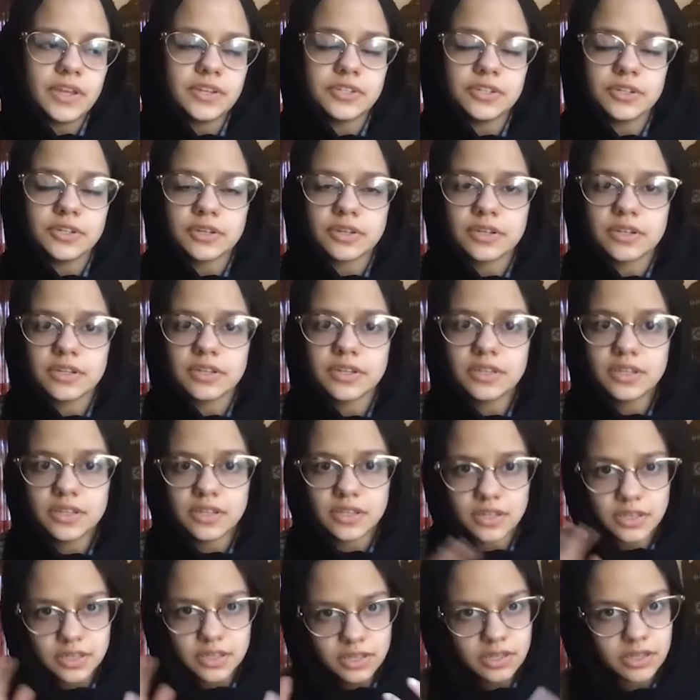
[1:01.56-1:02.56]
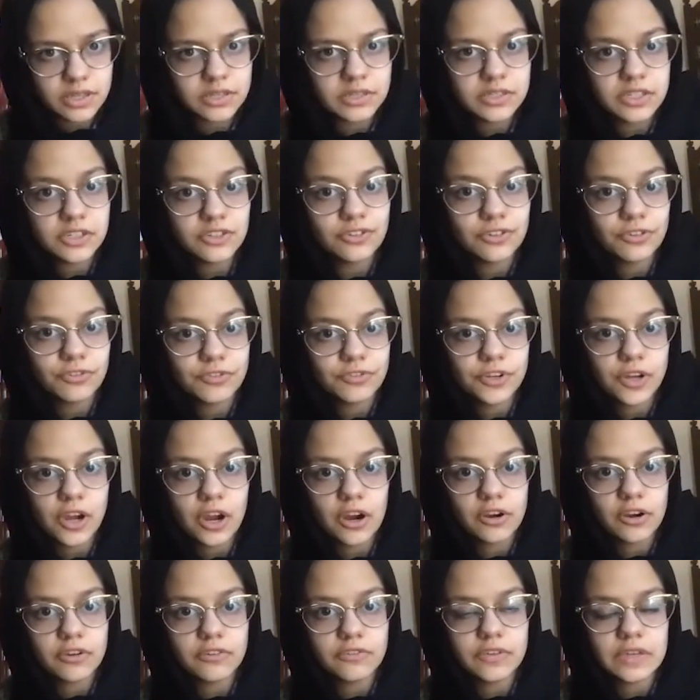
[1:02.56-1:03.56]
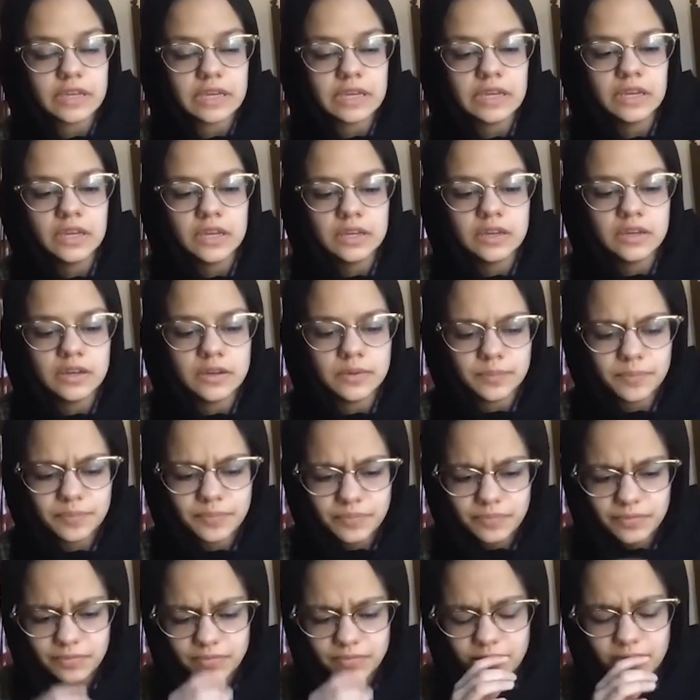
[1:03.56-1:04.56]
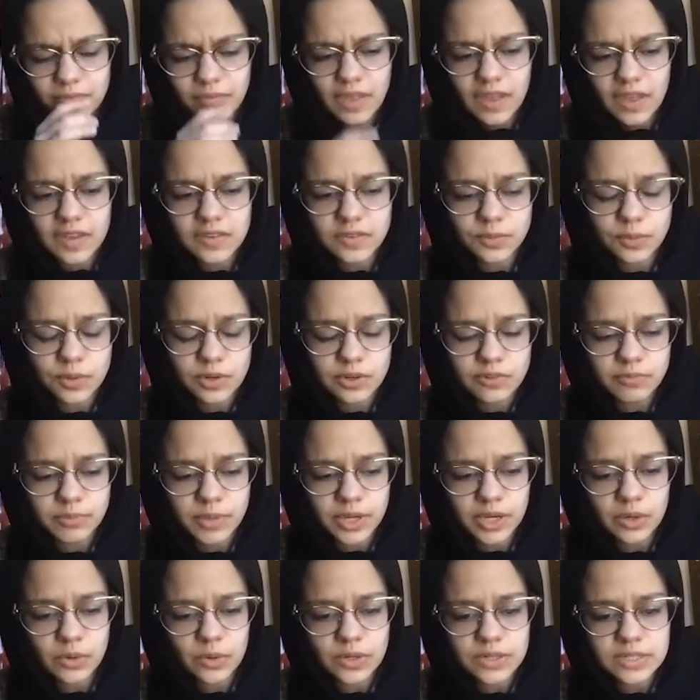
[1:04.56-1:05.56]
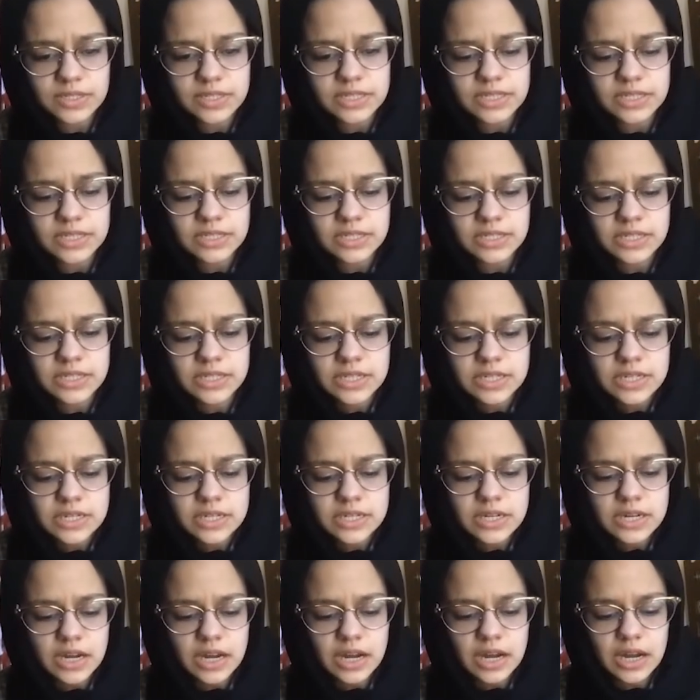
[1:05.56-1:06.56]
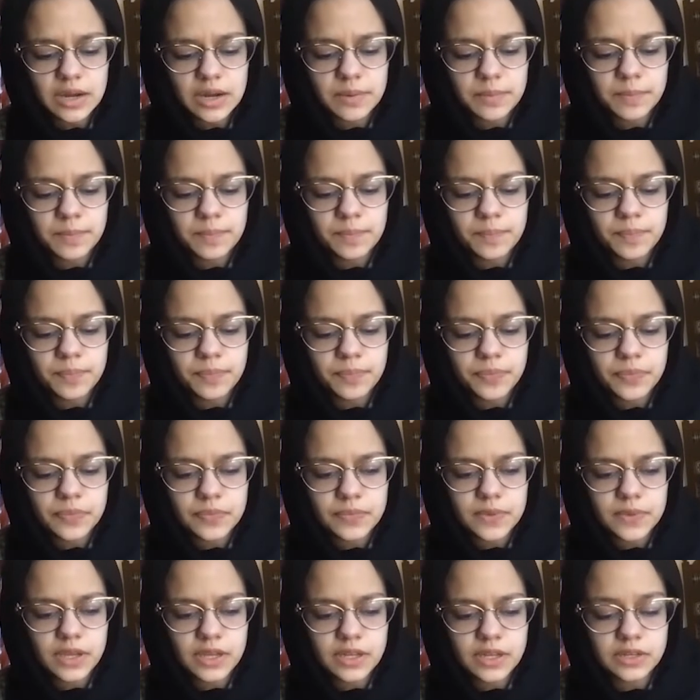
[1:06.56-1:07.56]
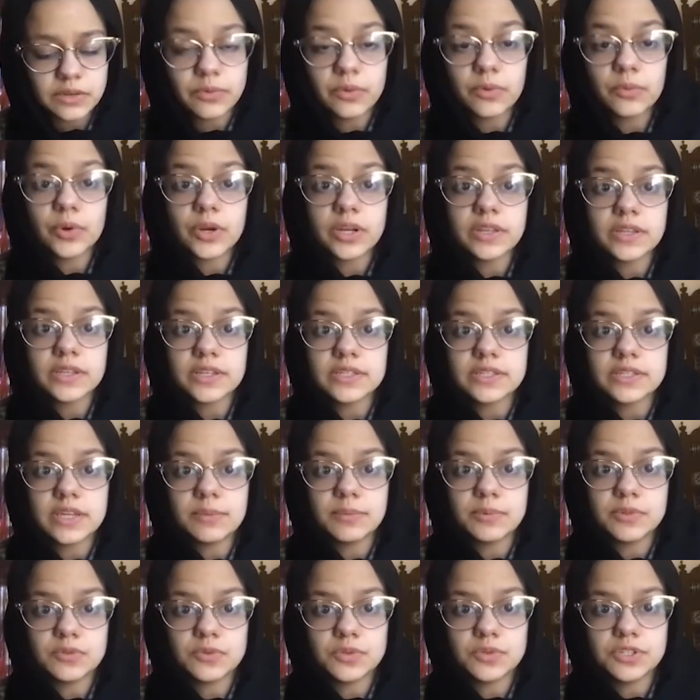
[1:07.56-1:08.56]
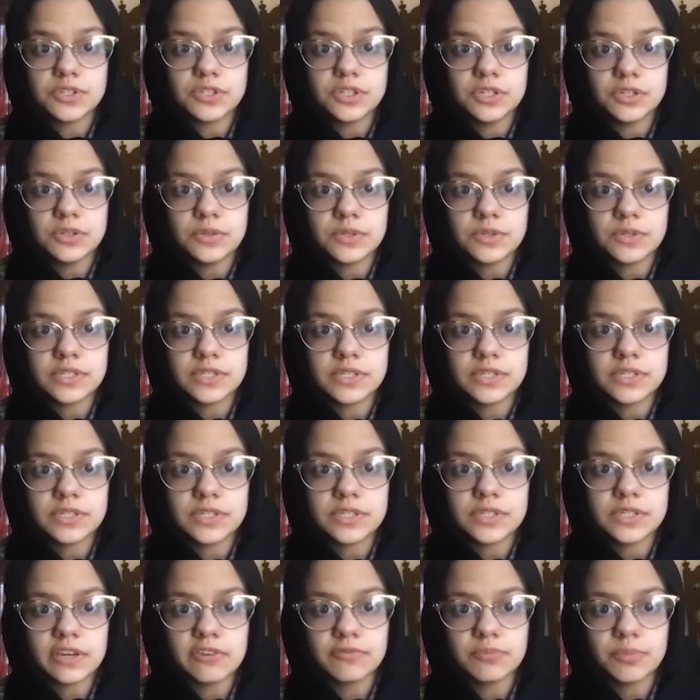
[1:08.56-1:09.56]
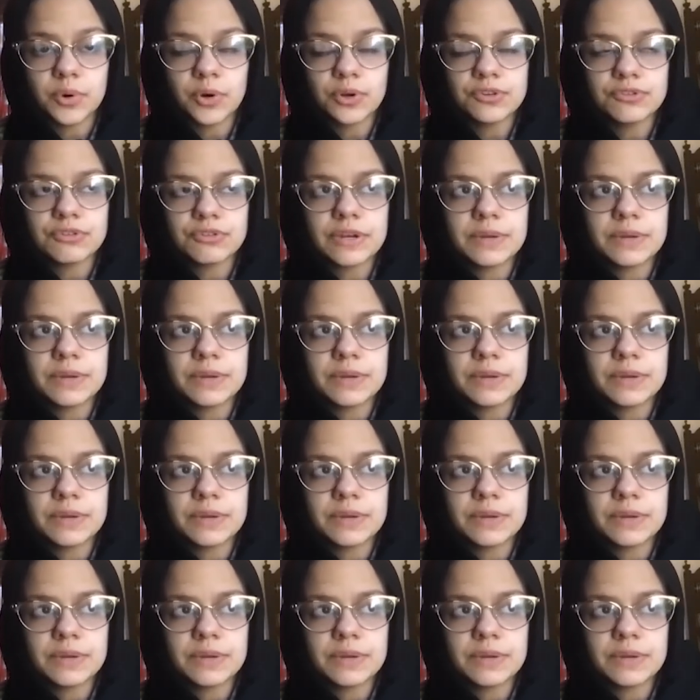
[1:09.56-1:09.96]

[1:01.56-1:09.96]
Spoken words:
took digital photography as one of my courses, and one of the assignments was to do a self-portrait.